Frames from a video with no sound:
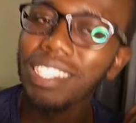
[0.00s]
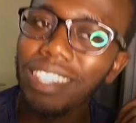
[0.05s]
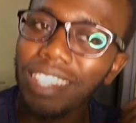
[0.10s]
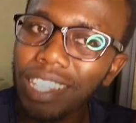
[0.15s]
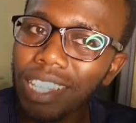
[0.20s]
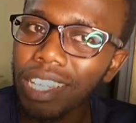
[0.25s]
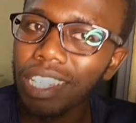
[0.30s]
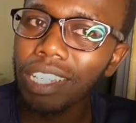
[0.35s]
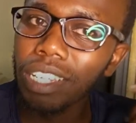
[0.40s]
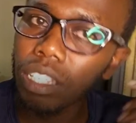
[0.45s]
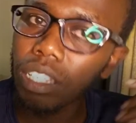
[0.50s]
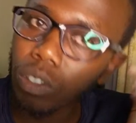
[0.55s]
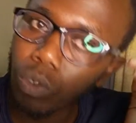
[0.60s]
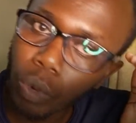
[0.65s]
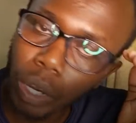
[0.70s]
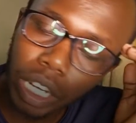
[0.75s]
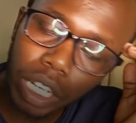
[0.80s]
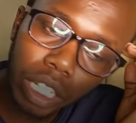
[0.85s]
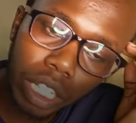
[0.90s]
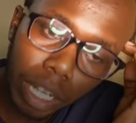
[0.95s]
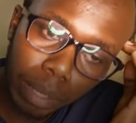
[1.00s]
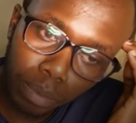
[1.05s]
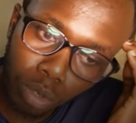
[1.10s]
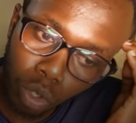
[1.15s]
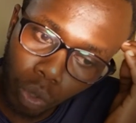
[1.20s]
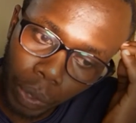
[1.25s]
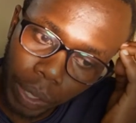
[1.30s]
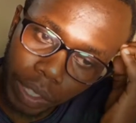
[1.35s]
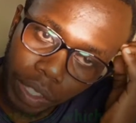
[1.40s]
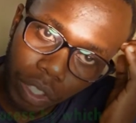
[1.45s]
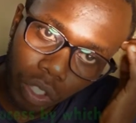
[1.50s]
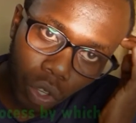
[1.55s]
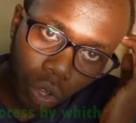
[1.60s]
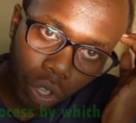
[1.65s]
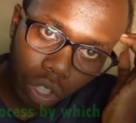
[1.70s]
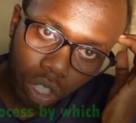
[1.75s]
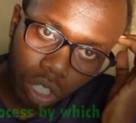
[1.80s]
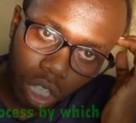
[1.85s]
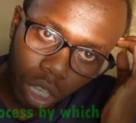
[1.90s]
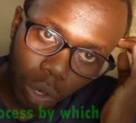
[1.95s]
thing when it comes to SEO
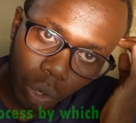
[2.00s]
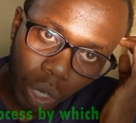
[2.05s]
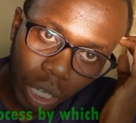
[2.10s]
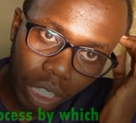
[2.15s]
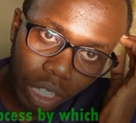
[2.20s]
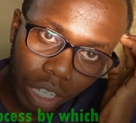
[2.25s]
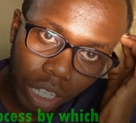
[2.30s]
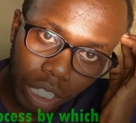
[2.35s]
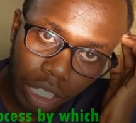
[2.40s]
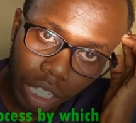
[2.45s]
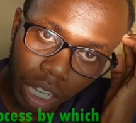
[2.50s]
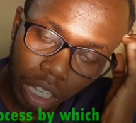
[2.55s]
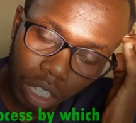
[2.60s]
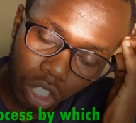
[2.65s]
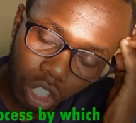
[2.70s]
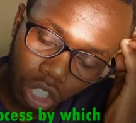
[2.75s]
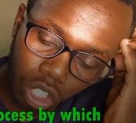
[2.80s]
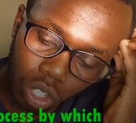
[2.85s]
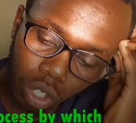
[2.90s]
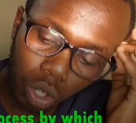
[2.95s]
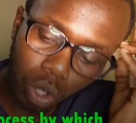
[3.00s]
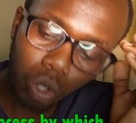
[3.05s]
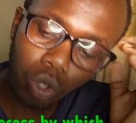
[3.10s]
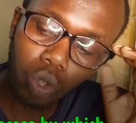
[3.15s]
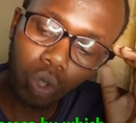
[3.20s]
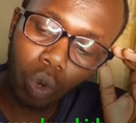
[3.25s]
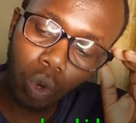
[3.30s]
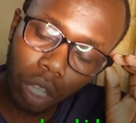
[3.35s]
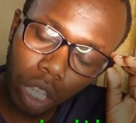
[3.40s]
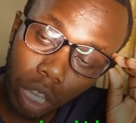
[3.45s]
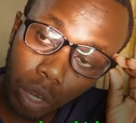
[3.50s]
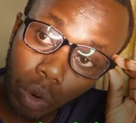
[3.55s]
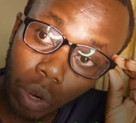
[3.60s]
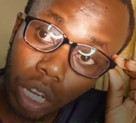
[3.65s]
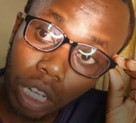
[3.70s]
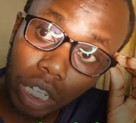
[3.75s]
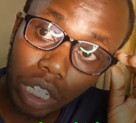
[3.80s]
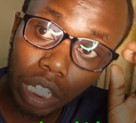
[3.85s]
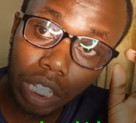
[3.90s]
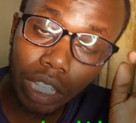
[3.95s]
is keyword research. So
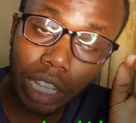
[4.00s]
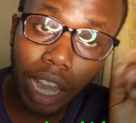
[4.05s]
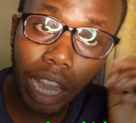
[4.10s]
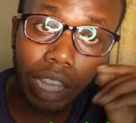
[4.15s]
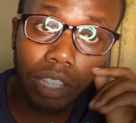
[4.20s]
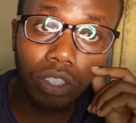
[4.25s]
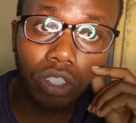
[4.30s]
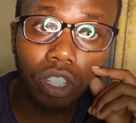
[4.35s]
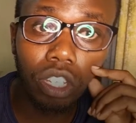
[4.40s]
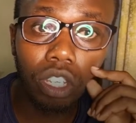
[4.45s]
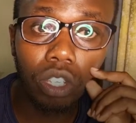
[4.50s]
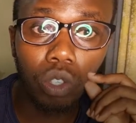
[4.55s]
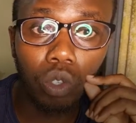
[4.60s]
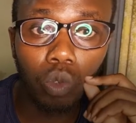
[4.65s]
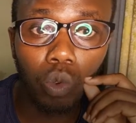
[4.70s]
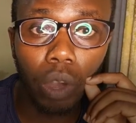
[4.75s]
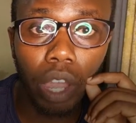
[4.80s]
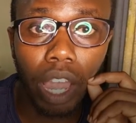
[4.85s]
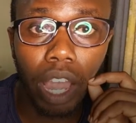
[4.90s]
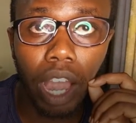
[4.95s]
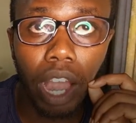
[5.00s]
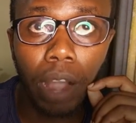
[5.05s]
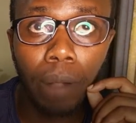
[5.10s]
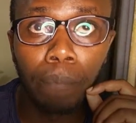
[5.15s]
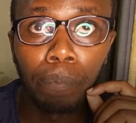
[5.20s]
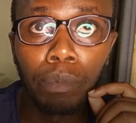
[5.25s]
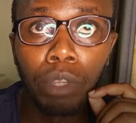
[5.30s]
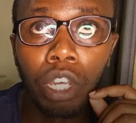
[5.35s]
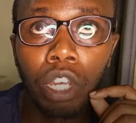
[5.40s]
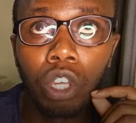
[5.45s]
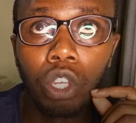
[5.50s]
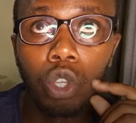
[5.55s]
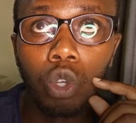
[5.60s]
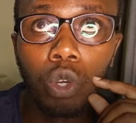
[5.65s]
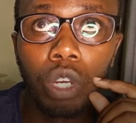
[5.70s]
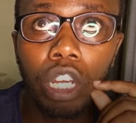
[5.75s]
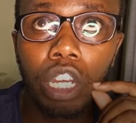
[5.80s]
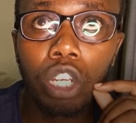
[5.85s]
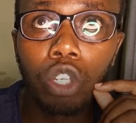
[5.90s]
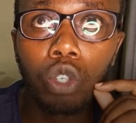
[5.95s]
keyword research is where you
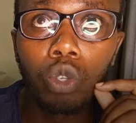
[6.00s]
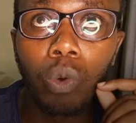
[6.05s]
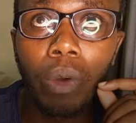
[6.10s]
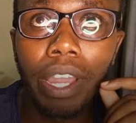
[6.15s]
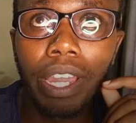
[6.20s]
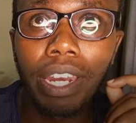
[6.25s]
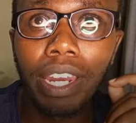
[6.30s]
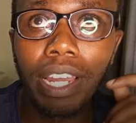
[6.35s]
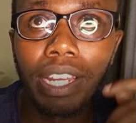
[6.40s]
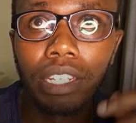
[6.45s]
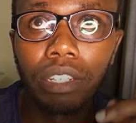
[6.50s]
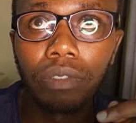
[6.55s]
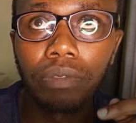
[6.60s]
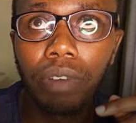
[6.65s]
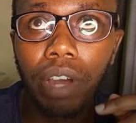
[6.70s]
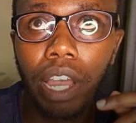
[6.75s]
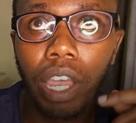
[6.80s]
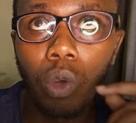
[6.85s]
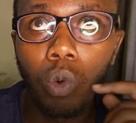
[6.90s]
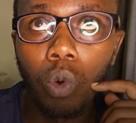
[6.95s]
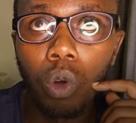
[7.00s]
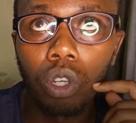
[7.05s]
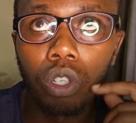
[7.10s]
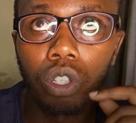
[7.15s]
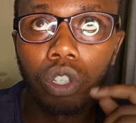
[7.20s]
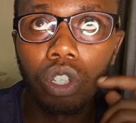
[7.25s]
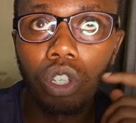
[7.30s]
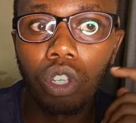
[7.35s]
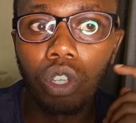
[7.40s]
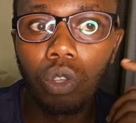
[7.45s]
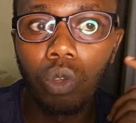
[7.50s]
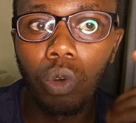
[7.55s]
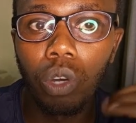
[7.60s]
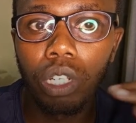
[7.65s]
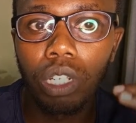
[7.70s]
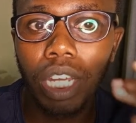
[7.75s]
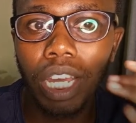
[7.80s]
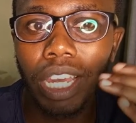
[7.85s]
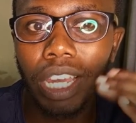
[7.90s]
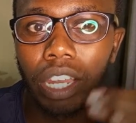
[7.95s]
need to identify what your
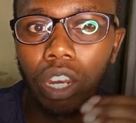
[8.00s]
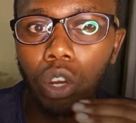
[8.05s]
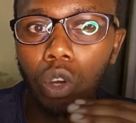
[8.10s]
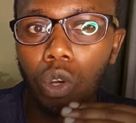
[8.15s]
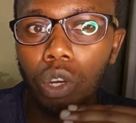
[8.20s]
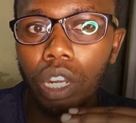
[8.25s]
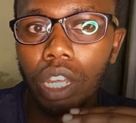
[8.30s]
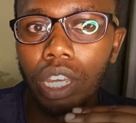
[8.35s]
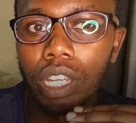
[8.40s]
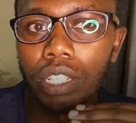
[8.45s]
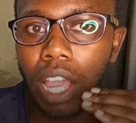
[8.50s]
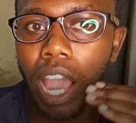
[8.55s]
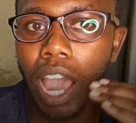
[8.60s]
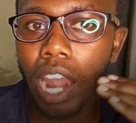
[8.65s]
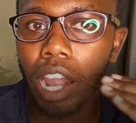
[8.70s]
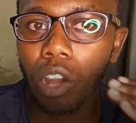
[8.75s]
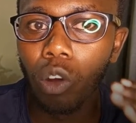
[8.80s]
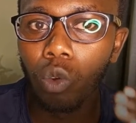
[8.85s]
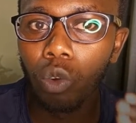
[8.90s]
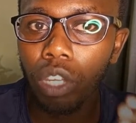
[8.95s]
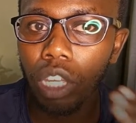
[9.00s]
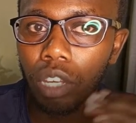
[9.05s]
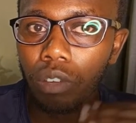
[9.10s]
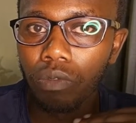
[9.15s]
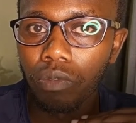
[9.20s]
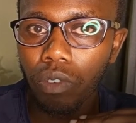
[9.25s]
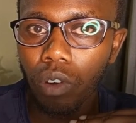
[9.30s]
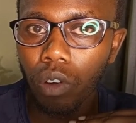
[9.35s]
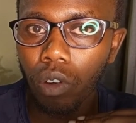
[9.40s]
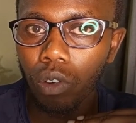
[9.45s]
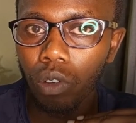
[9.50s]
target audience are looking for.